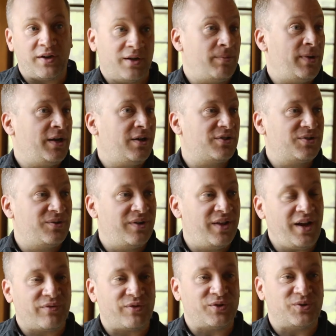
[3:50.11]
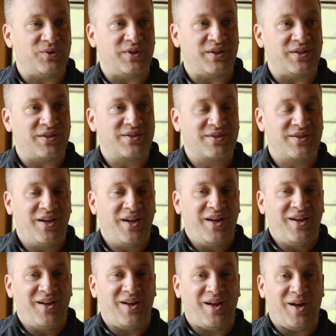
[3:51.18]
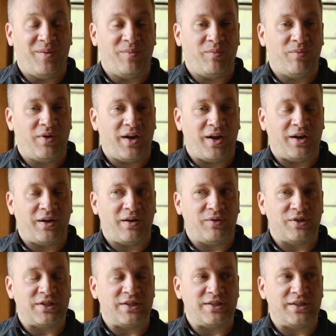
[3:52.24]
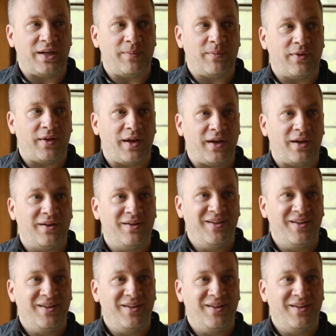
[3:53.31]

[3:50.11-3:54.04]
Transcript: I uh, medical school there for two years, um, and it was the same thing.